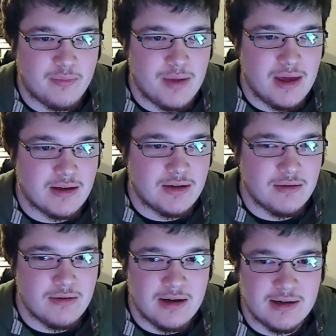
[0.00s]

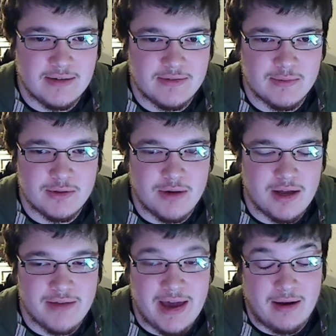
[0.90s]
Pikachu knockoff number
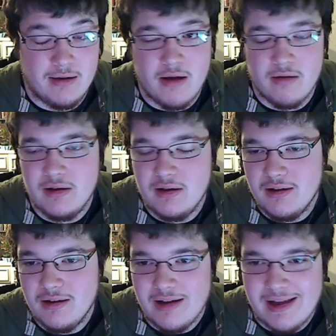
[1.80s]
12. I don't know.
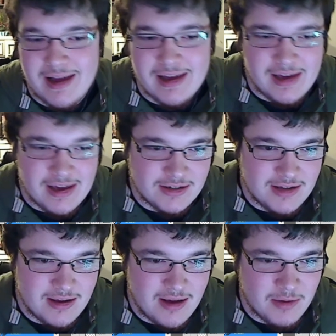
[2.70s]

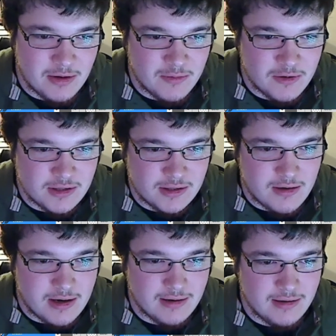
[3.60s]
I'm a little more
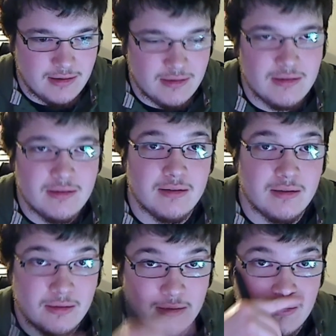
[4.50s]
discerning.
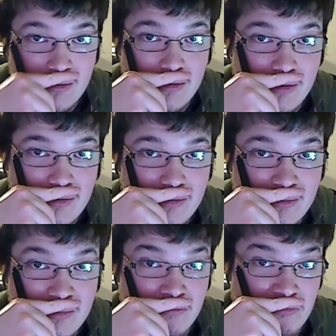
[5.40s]
You know,
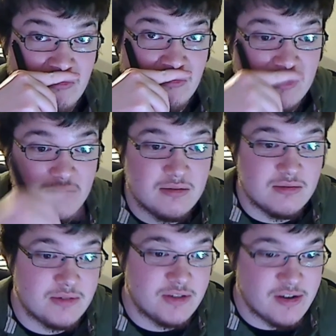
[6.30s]

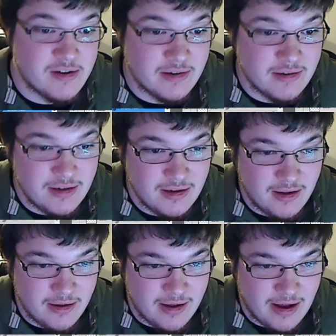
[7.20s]
discerning.
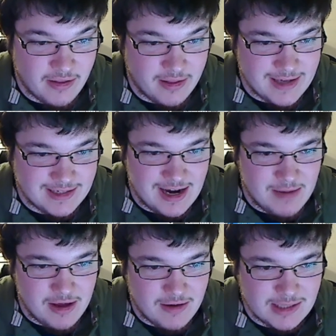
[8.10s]
The last
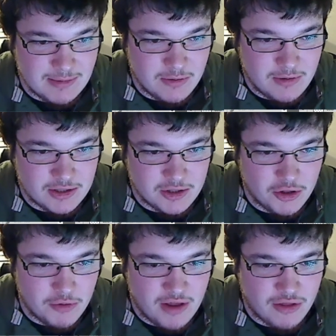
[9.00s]
anime I was able to watch
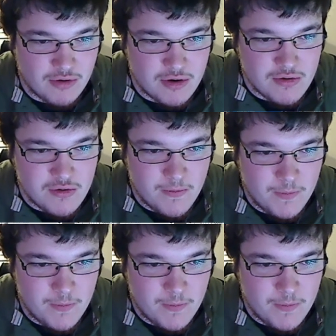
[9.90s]
all the way through